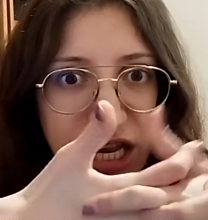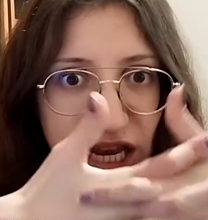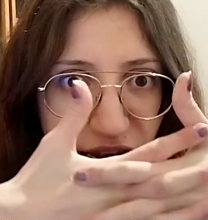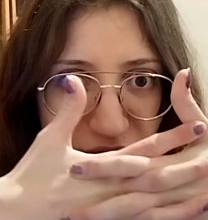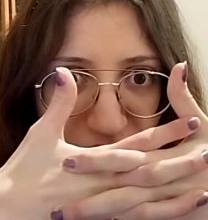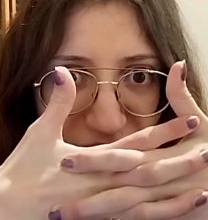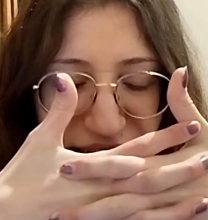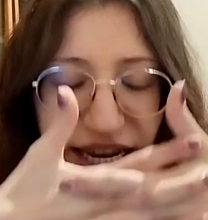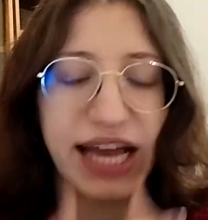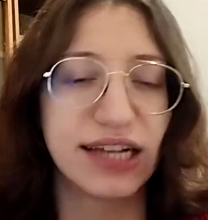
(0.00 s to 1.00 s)
it a
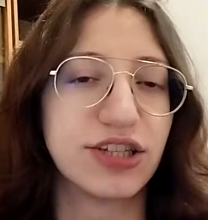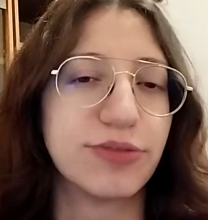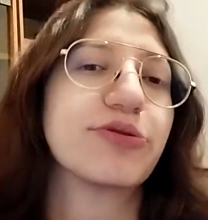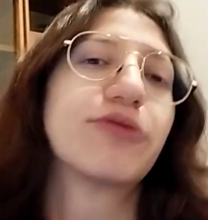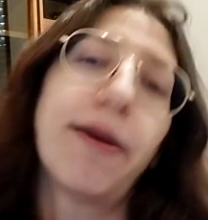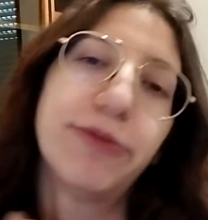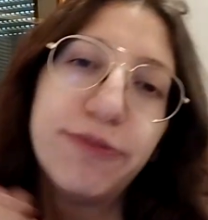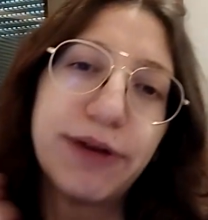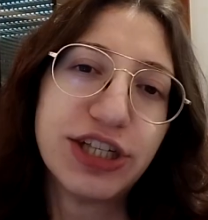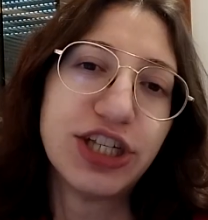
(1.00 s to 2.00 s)
like and subscribe
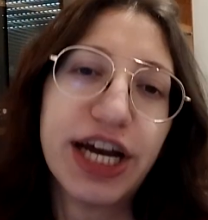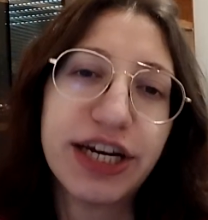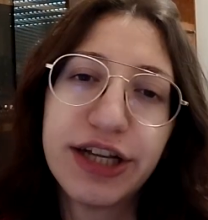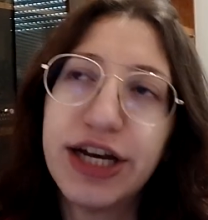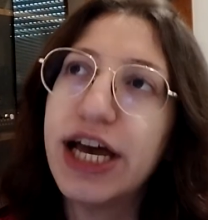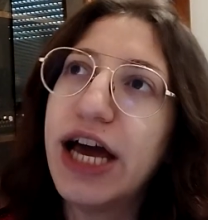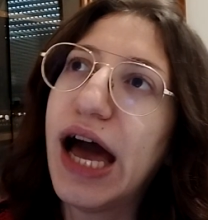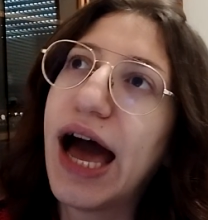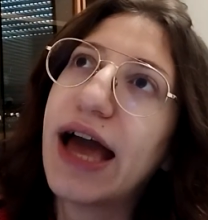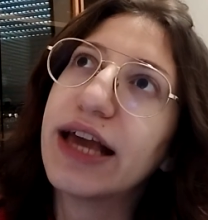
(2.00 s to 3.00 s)
to my channel
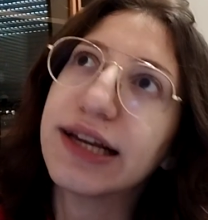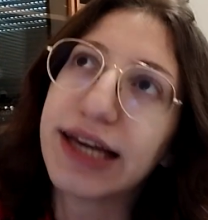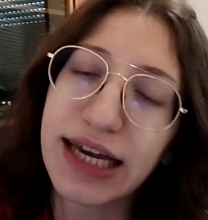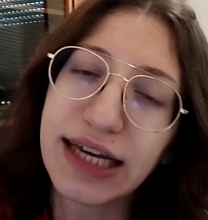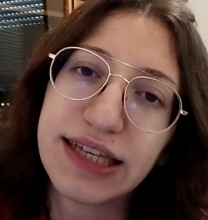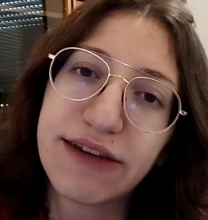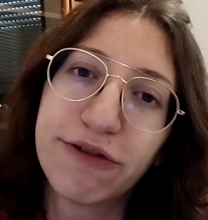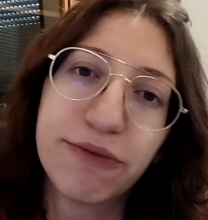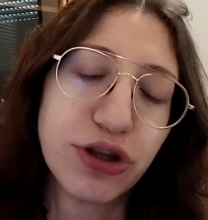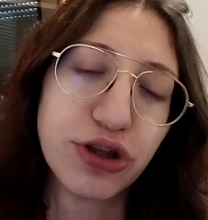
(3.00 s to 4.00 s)
in case
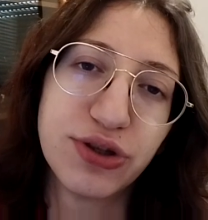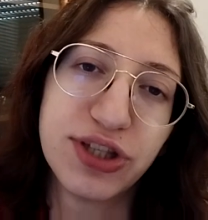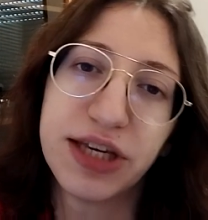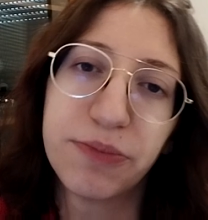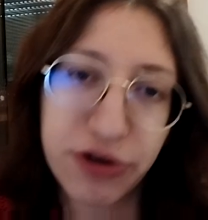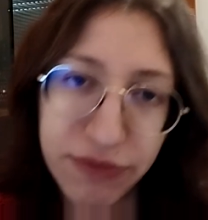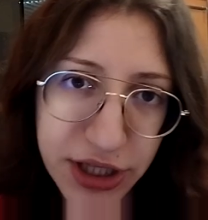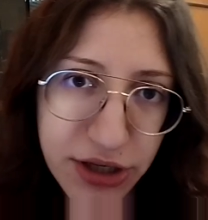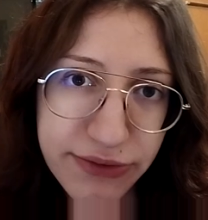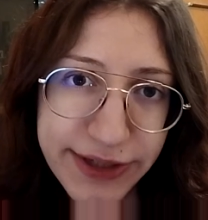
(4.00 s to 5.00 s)
if you want to see more
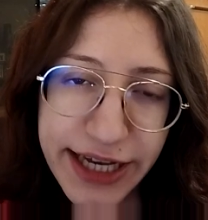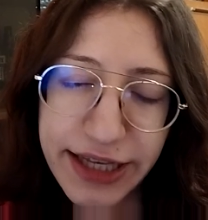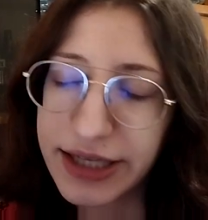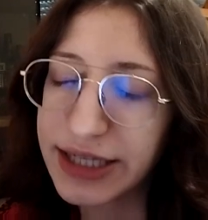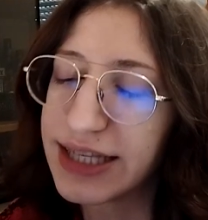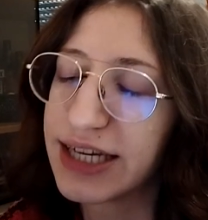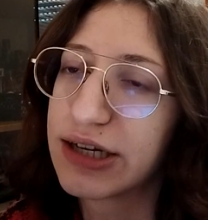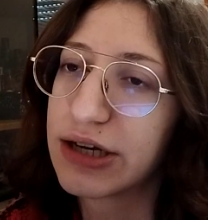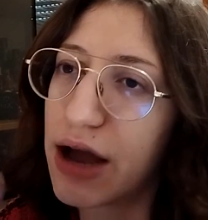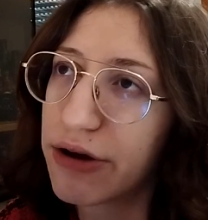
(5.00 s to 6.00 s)
videos like this.
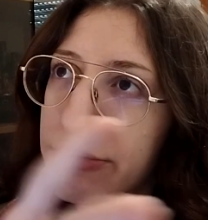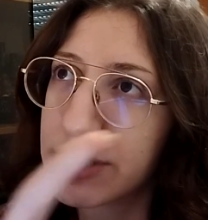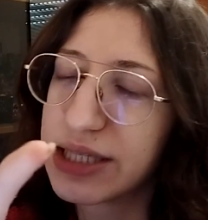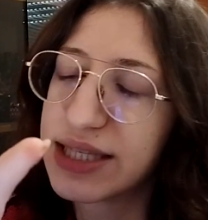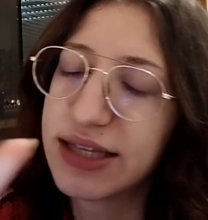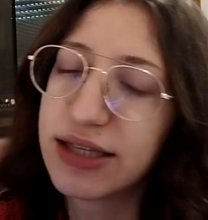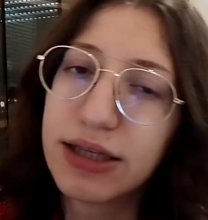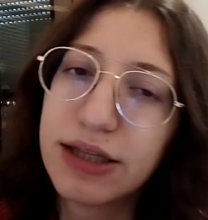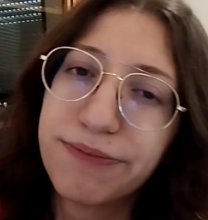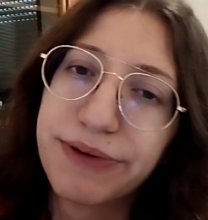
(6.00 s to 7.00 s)
And I already said
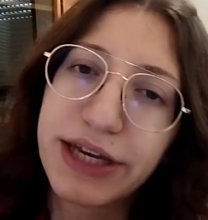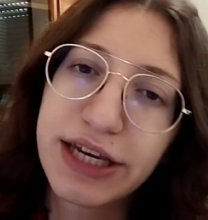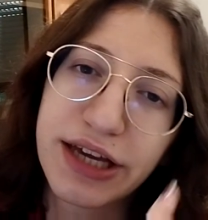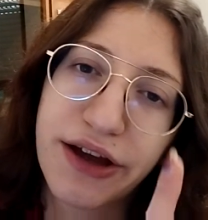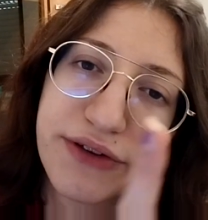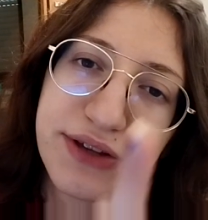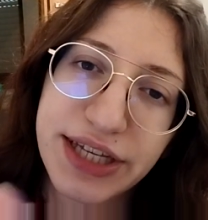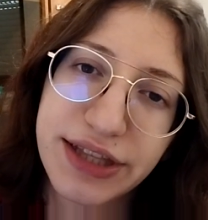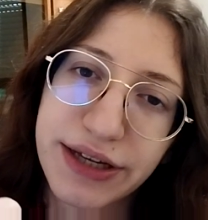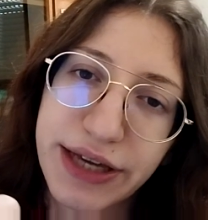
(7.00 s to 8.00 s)
it in the beginning, I will
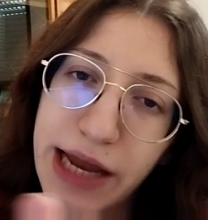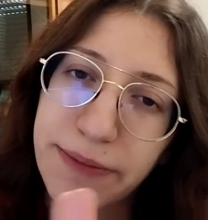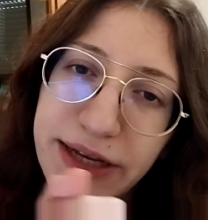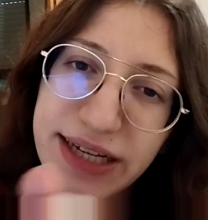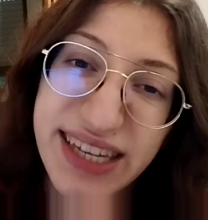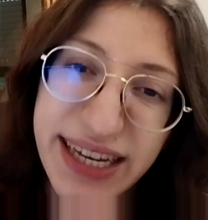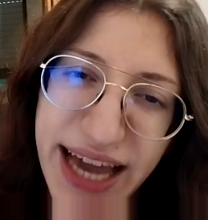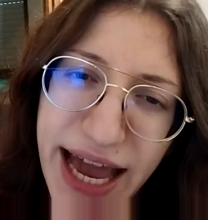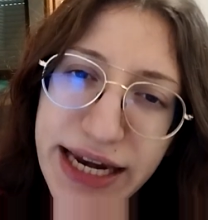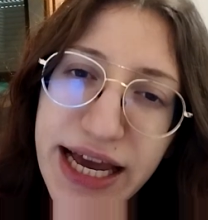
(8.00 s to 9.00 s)
say it again because I
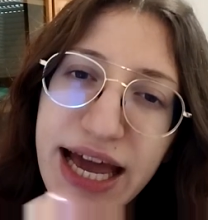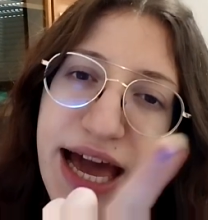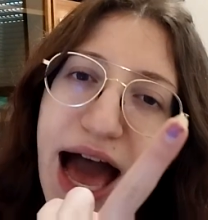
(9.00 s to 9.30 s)
can.